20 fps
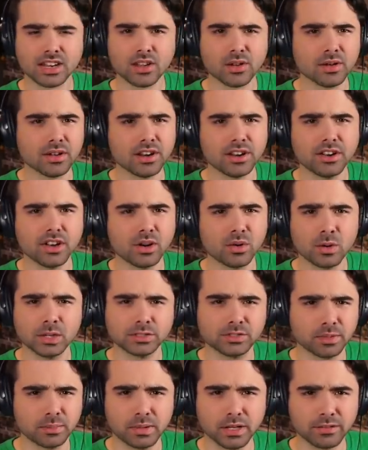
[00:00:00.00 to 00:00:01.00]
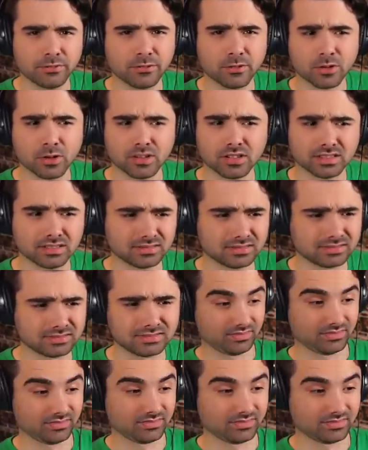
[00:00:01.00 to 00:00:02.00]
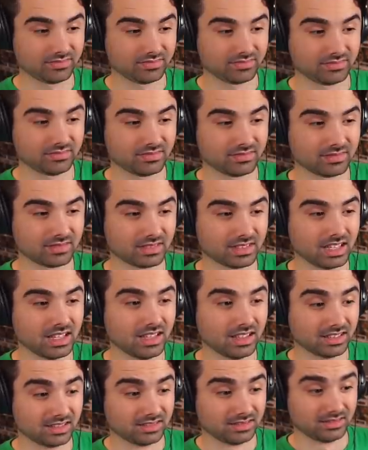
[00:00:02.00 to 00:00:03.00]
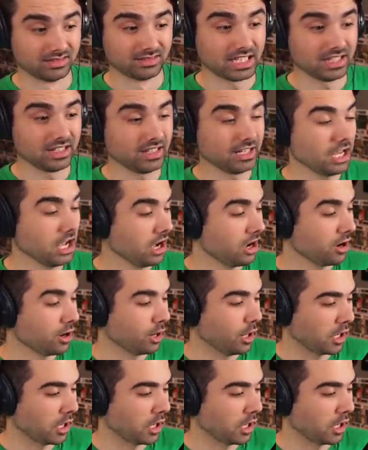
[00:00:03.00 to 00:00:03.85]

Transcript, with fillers: I don't want to know what's a very for. Good one. Boom, boom, boom, boom. Yo,